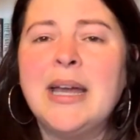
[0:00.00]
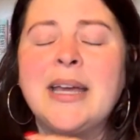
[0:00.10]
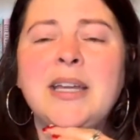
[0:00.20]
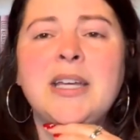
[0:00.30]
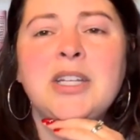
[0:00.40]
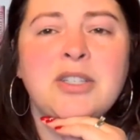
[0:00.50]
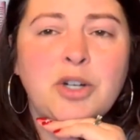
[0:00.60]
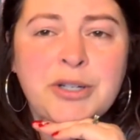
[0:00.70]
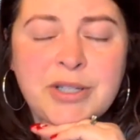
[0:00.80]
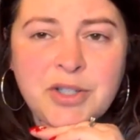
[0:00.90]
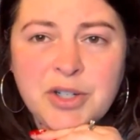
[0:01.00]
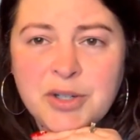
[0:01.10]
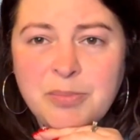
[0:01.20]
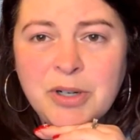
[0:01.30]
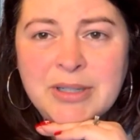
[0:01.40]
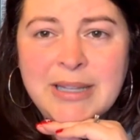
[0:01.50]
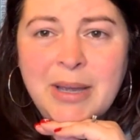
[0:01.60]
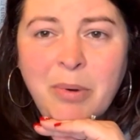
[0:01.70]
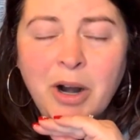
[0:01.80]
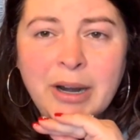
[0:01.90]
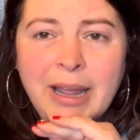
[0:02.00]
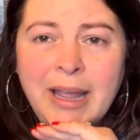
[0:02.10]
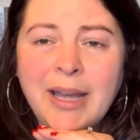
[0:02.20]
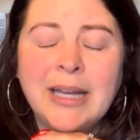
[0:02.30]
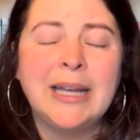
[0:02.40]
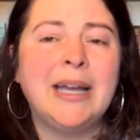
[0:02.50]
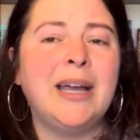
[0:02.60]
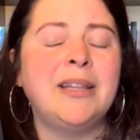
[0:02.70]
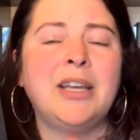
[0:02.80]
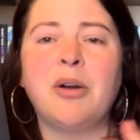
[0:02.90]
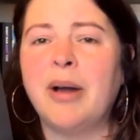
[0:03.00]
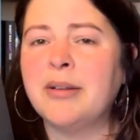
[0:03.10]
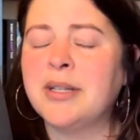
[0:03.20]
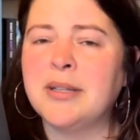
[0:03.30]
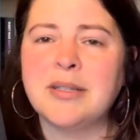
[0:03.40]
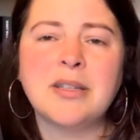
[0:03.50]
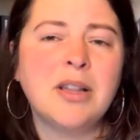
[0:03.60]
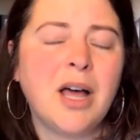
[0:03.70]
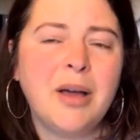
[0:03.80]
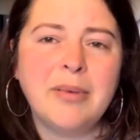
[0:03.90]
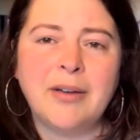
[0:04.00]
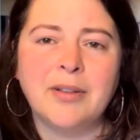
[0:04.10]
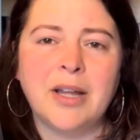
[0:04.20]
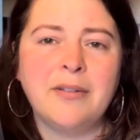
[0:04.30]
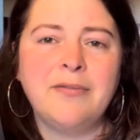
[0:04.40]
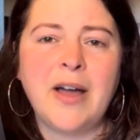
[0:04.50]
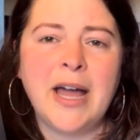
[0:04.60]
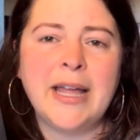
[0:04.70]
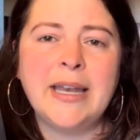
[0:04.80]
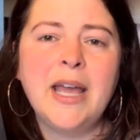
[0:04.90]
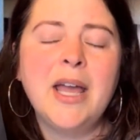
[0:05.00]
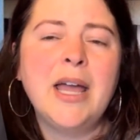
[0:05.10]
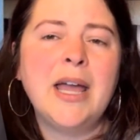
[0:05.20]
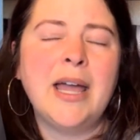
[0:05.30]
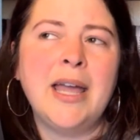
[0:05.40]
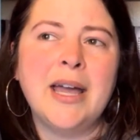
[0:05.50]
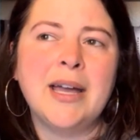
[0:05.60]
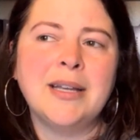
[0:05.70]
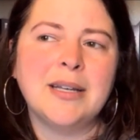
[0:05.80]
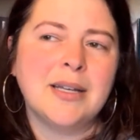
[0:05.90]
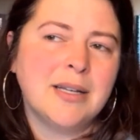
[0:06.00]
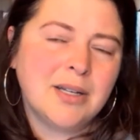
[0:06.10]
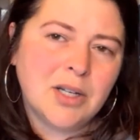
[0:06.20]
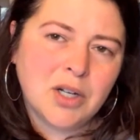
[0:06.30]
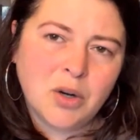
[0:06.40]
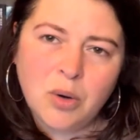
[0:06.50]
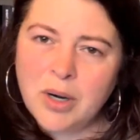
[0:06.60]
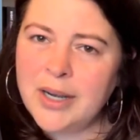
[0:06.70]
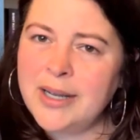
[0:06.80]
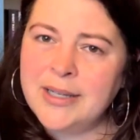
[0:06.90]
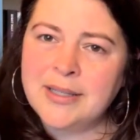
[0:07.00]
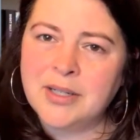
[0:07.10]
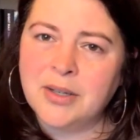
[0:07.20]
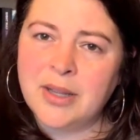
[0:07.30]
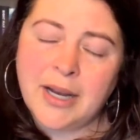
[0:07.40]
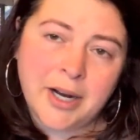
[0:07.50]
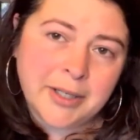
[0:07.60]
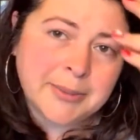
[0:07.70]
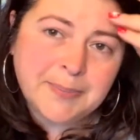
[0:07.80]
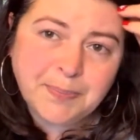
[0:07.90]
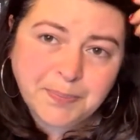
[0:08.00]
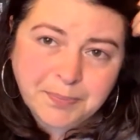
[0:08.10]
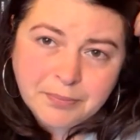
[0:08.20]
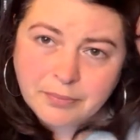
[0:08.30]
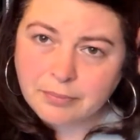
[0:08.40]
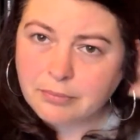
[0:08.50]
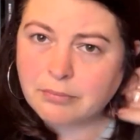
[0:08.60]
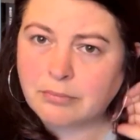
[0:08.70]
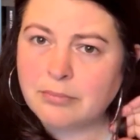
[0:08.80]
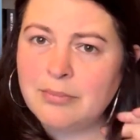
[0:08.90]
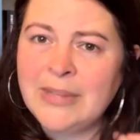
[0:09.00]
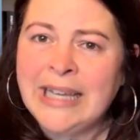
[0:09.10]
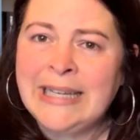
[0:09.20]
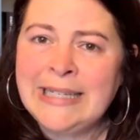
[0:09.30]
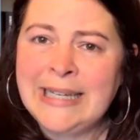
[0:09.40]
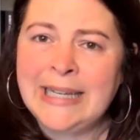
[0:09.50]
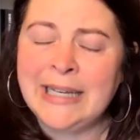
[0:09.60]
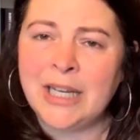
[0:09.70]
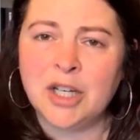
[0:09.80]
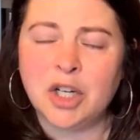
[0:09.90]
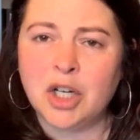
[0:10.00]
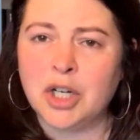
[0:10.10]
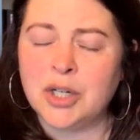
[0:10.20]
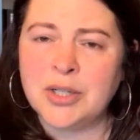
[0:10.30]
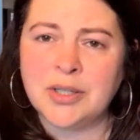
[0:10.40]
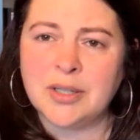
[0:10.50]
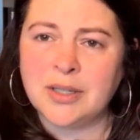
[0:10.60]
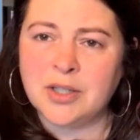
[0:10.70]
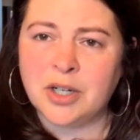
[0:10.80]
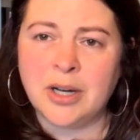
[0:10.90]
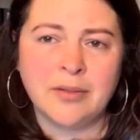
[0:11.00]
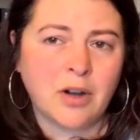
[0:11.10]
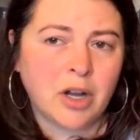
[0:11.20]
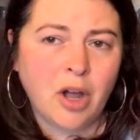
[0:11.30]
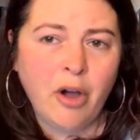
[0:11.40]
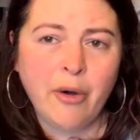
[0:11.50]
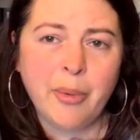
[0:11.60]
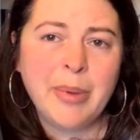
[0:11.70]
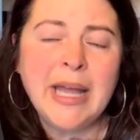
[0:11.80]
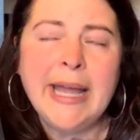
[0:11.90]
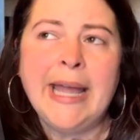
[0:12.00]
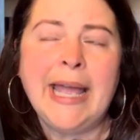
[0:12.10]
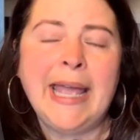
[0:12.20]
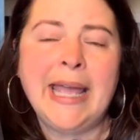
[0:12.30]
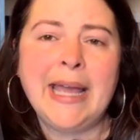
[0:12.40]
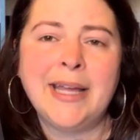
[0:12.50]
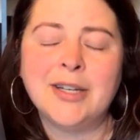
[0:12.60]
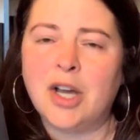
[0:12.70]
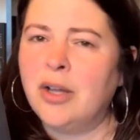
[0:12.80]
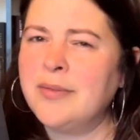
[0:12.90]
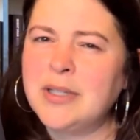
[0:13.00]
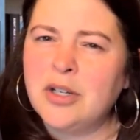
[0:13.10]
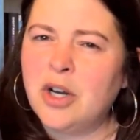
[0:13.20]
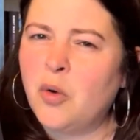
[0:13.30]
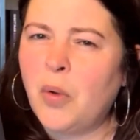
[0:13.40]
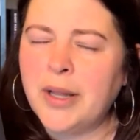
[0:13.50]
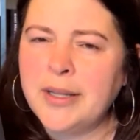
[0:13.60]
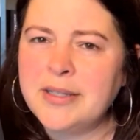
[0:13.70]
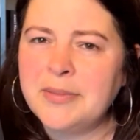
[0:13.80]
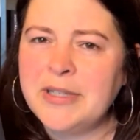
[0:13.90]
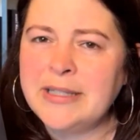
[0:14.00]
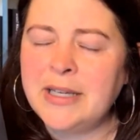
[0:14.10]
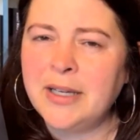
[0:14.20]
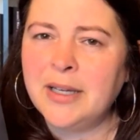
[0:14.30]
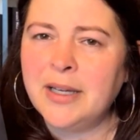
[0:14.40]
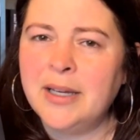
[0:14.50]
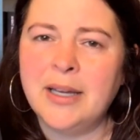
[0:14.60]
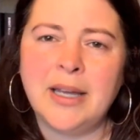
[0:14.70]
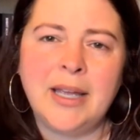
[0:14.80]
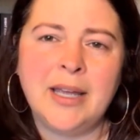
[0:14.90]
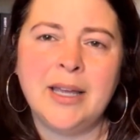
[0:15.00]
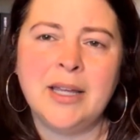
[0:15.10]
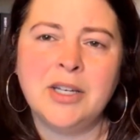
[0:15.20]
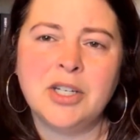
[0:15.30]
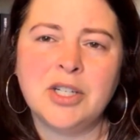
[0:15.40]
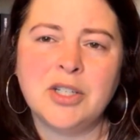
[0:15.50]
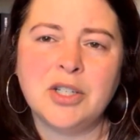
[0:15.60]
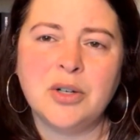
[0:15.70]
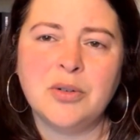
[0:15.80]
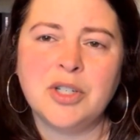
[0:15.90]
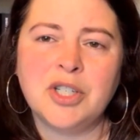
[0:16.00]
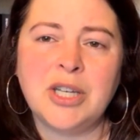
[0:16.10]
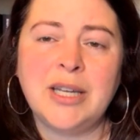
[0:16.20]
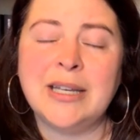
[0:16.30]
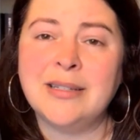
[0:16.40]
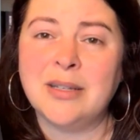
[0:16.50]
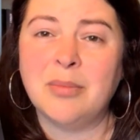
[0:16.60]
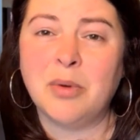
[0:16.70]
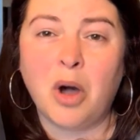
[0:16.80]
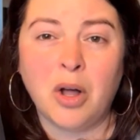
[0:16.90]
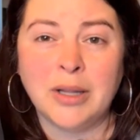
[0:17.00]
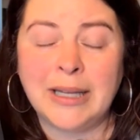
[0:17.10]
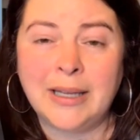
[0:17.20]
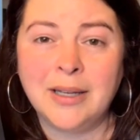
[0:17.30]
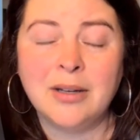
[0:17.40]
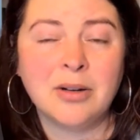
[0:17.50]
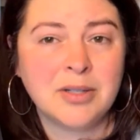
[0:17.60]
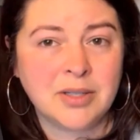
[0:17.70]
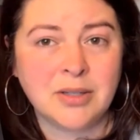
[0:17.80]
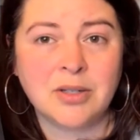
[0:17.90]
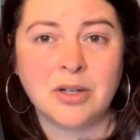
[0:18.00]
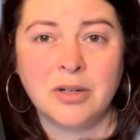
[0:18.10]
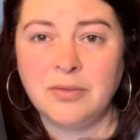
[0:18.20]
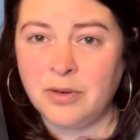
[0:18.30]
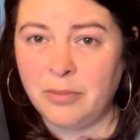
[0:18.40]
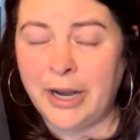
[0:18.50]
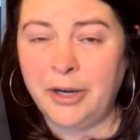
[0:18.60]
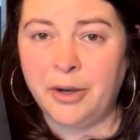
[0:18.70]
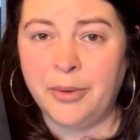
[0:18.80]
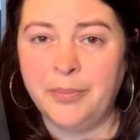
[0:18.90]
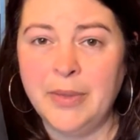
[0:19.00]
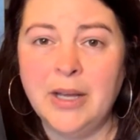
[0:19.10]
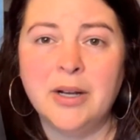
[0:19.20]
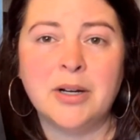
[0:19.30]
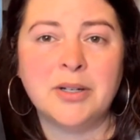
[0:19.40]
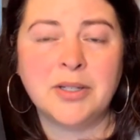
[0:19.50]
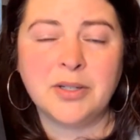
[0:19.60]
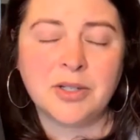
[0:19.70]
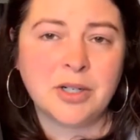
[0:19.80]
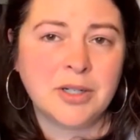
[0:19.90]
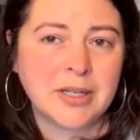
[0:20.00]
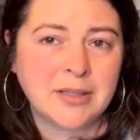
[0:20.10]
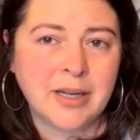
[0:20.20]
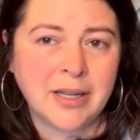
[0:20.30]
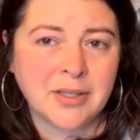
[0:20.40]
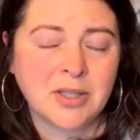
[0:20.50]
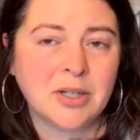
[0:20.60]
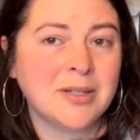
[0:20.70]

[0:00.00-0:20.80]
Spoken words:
And it is her sister's birthday party. And they go out to this club, have a lot of fun. And Cora is still there. And Dean and her sister have gone home. And all of a sudden, her wallet's missing. And so she ends up calling her sister for a ride home. Her sister doesn't answer.